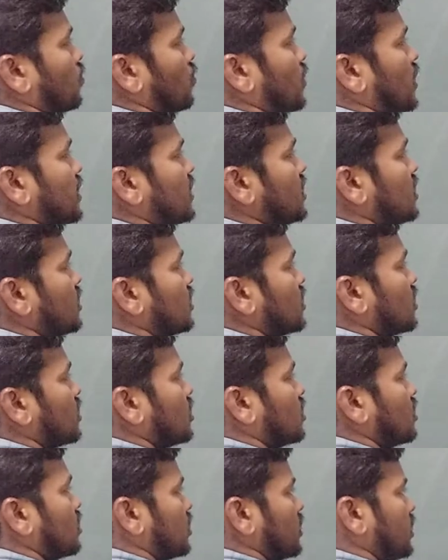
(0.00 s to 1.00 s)
by
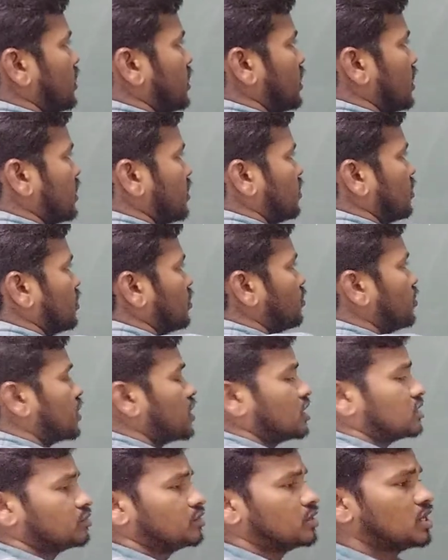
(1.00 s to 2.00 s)
n,
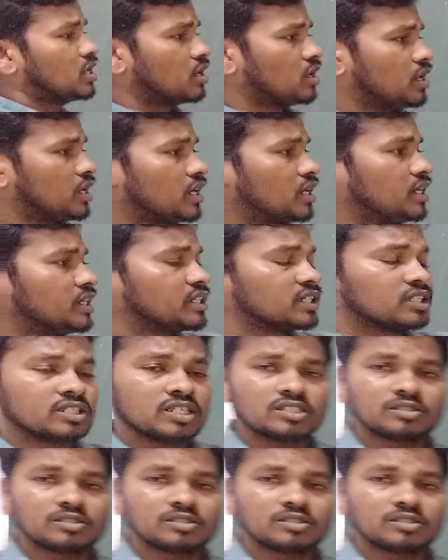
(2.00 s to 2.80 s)
because we are neglecting the